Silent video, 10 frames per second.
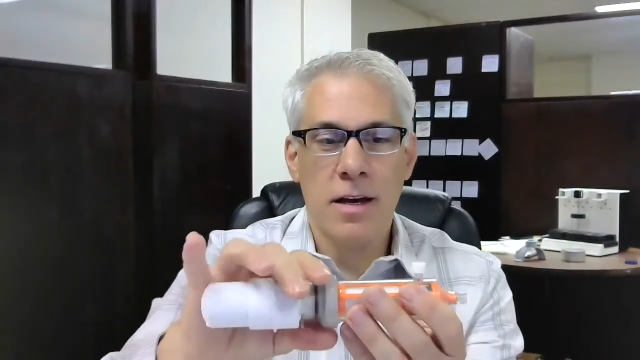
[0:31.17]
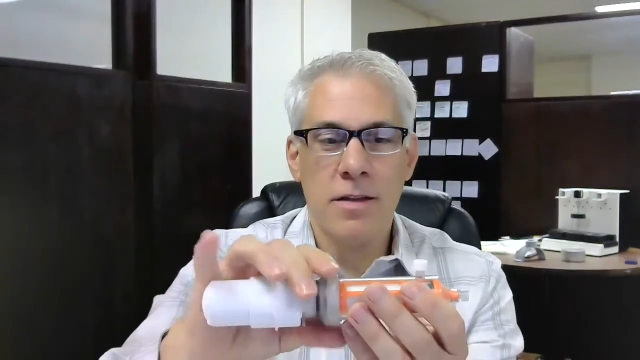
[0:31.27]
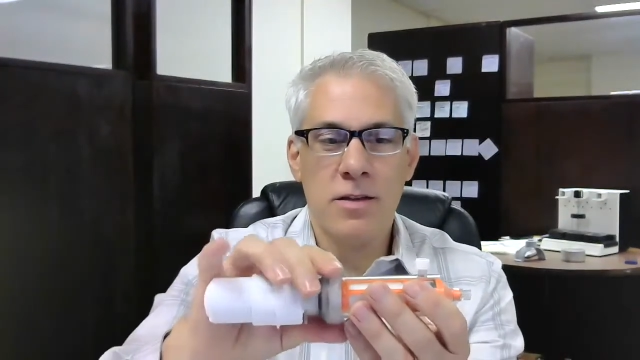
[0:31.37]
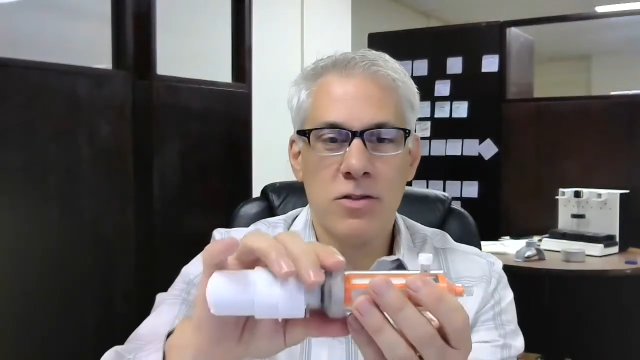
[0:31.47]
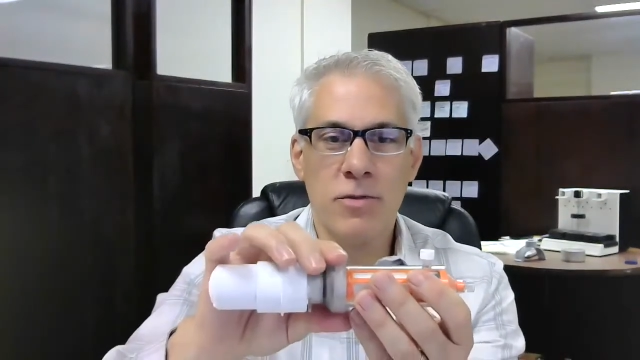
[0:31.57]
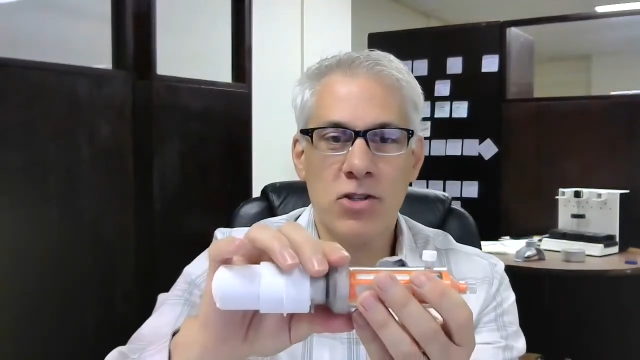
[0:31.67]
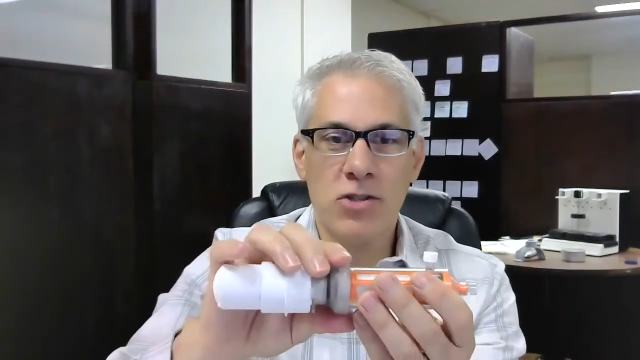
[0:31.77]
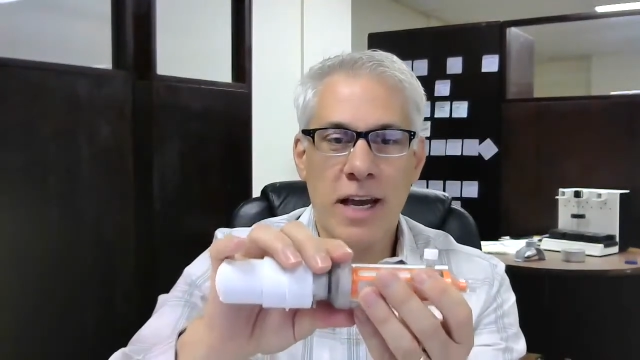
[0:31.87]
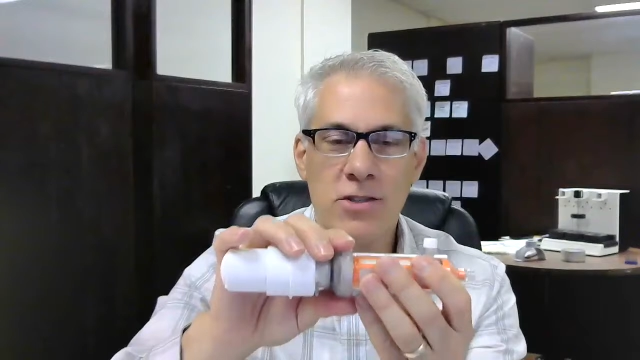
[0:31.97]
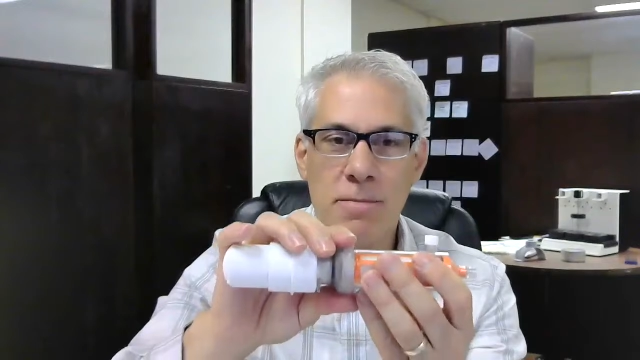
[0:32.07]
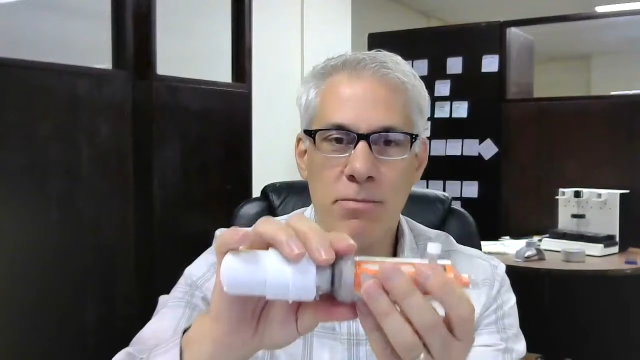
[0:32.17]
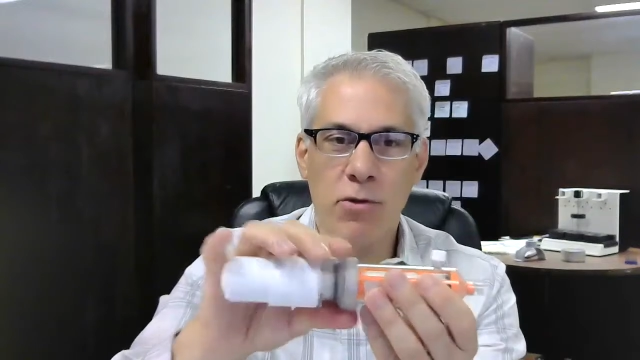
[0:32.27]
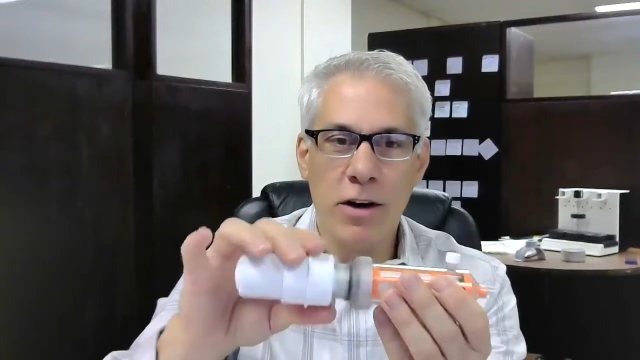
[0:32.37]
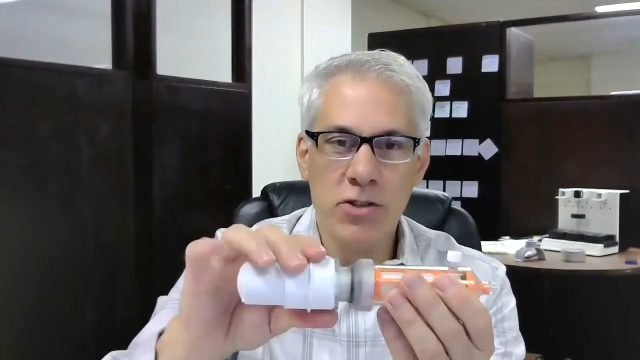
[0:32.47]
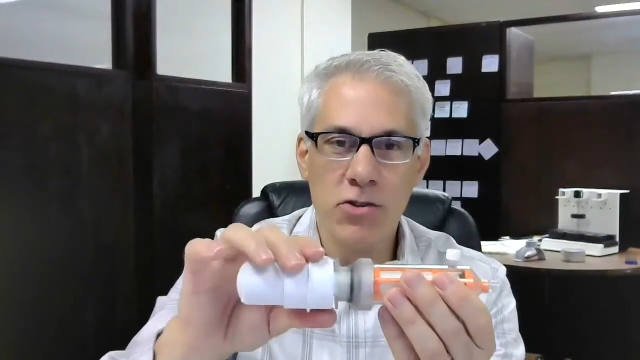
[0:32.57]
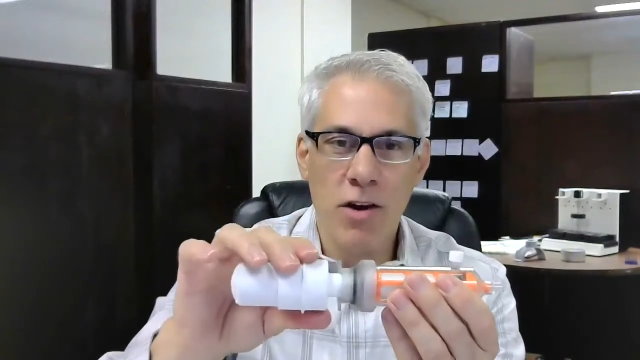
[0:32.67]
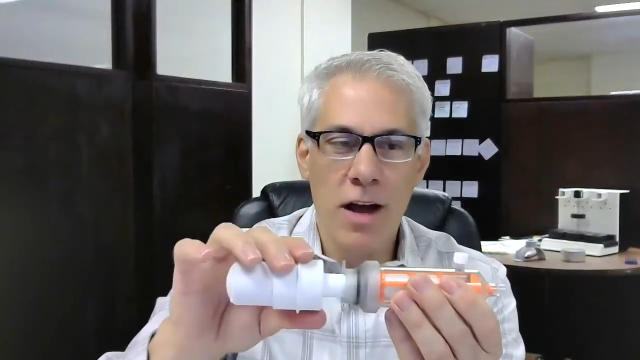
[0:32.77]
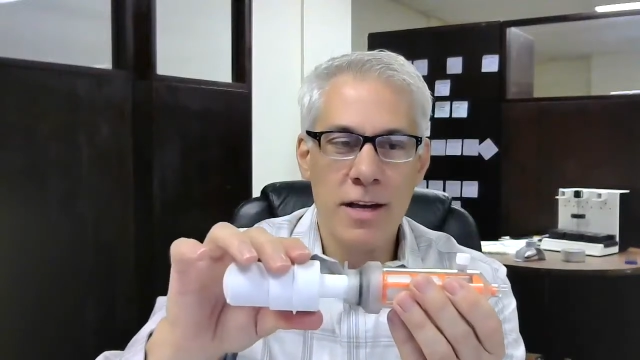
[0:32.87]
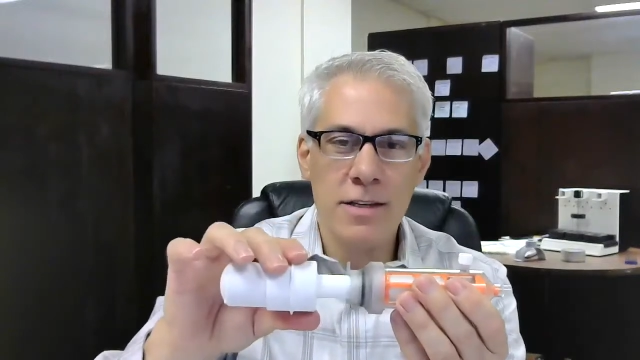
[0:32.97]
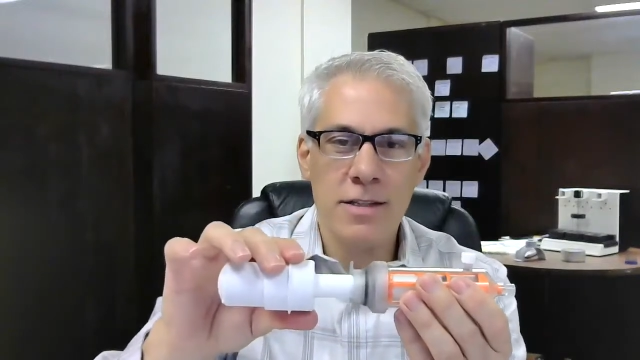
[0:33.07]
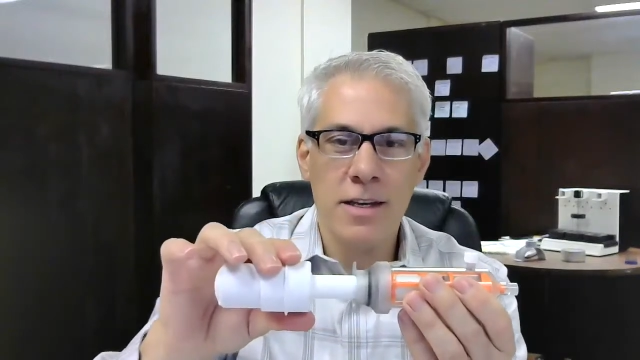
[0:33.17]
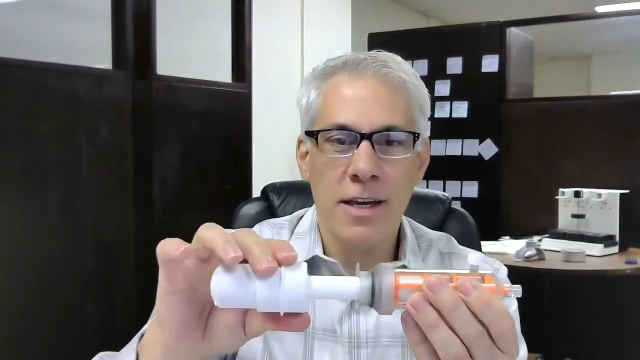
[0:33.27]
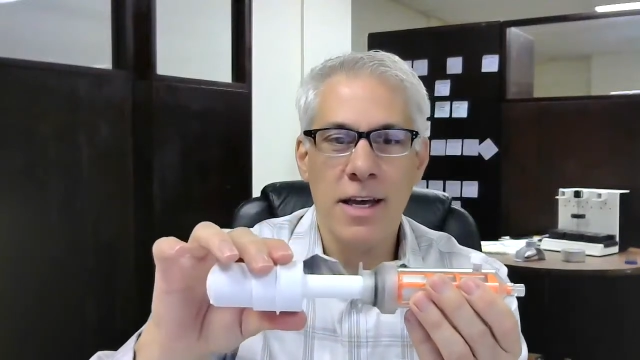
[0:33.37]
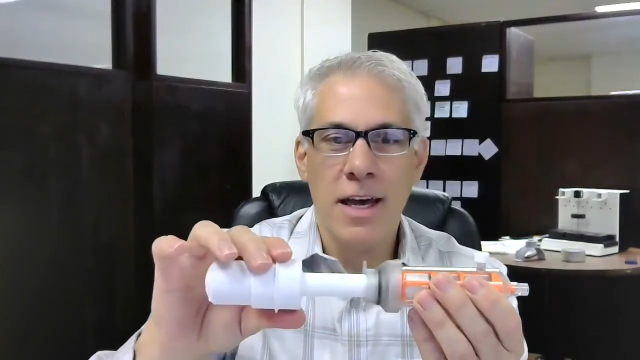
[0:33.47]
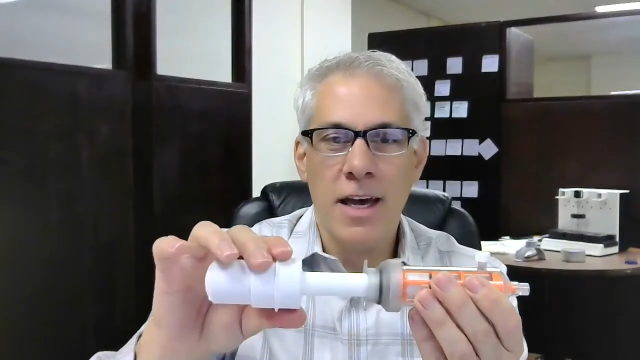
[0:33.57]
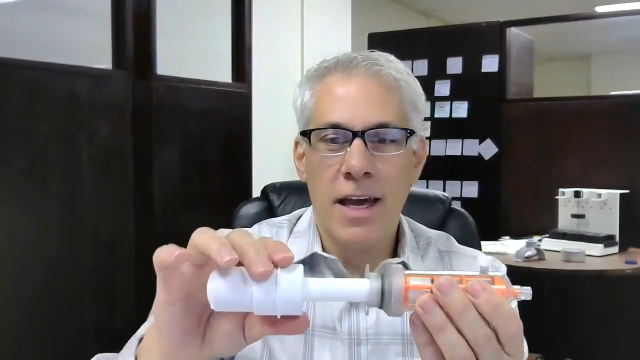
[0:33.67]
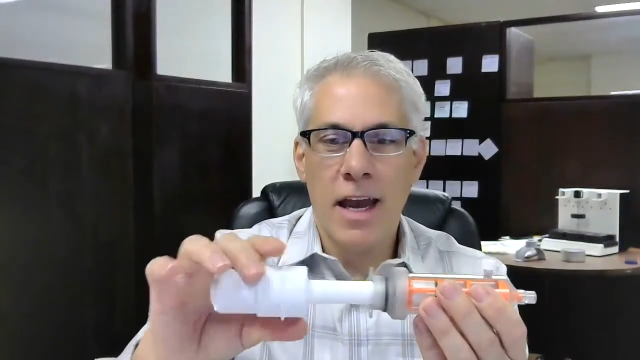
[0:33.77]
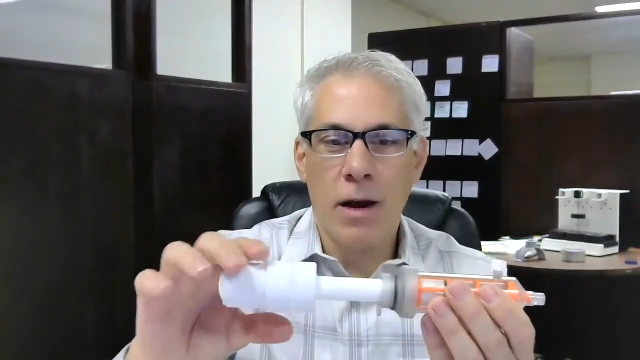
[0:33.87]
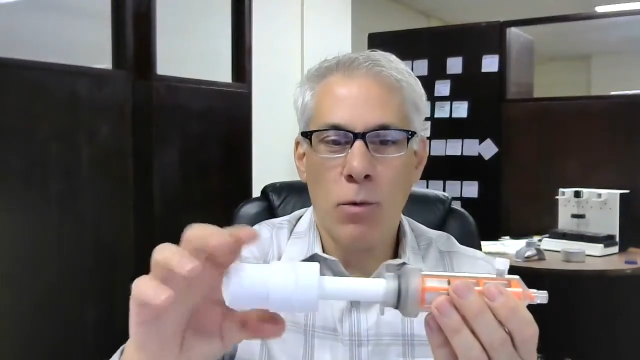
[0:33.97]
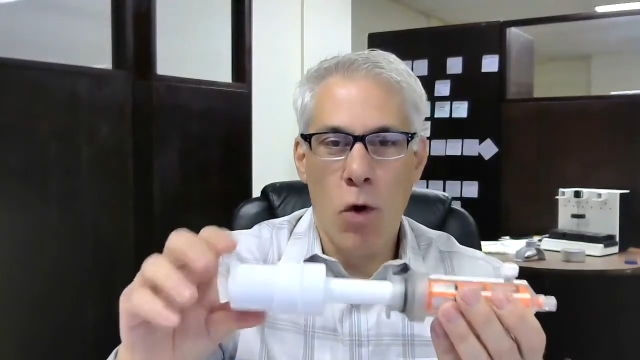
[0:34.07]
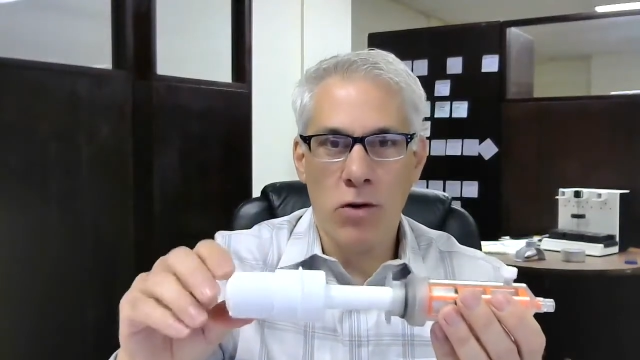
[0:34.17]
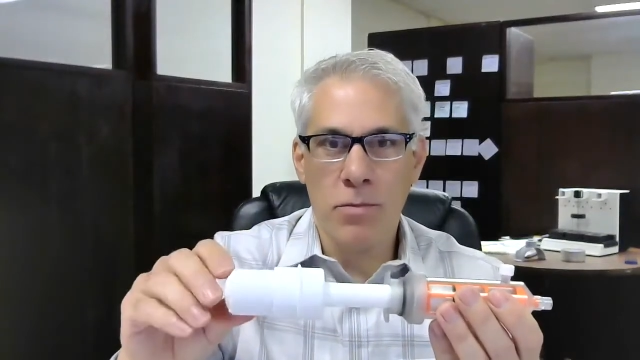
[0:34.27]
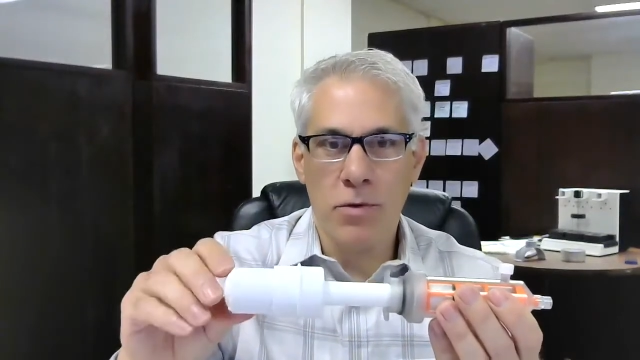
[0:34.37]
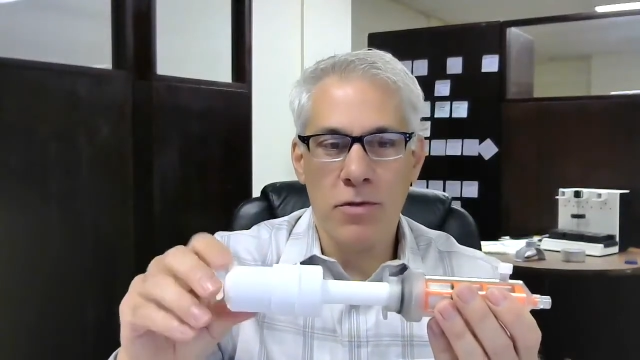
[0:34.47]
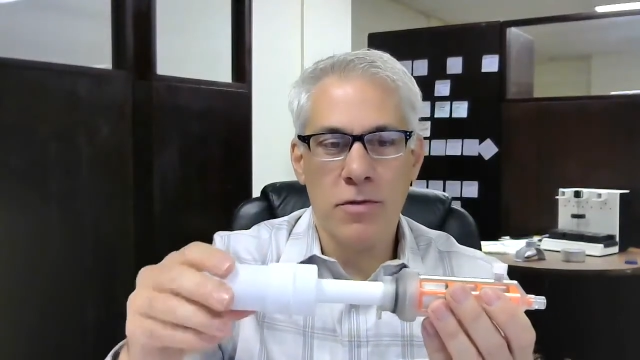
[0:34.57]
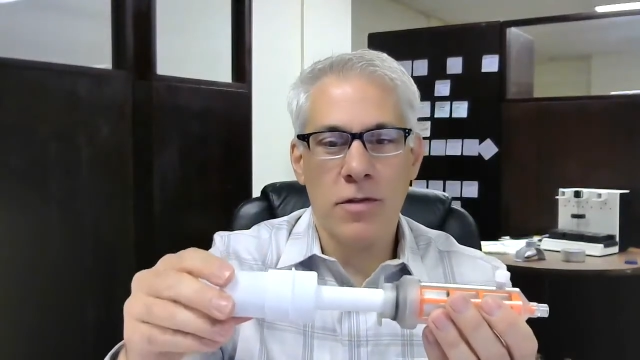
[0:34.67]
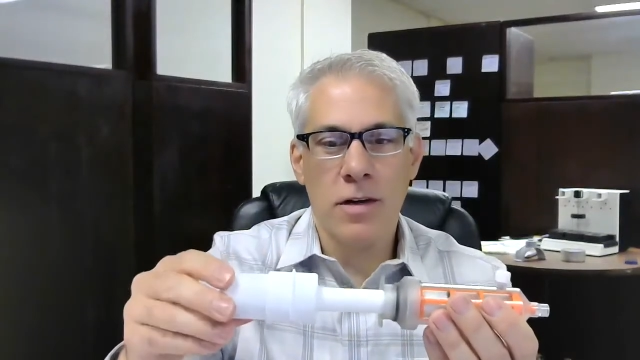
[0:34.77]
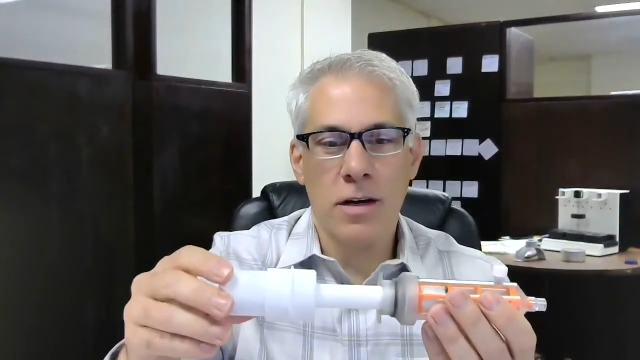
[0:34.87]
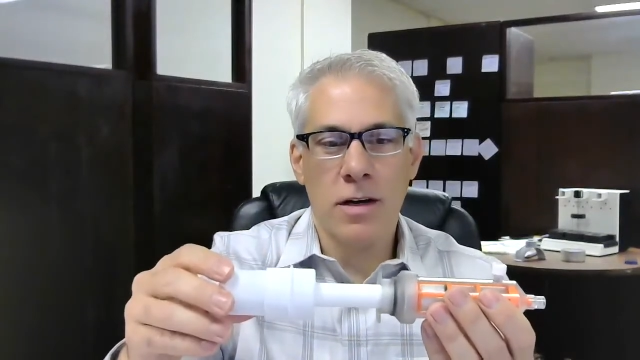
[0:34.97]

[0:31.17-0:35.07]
This syringe is actually pressurized and waterproof.